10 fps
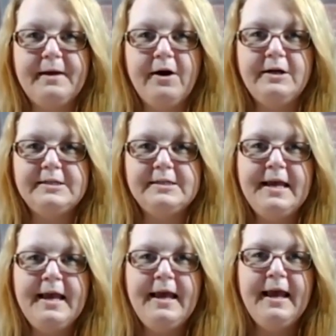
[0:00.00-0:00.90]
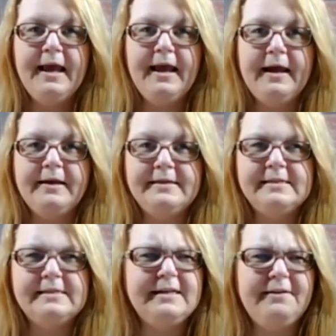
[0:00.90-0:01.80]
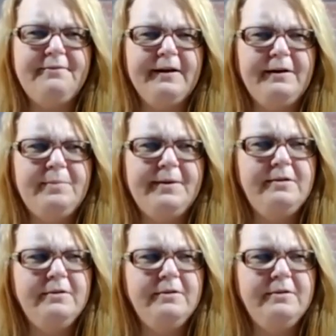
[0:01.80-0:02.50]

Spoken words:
Heart. And is it still available?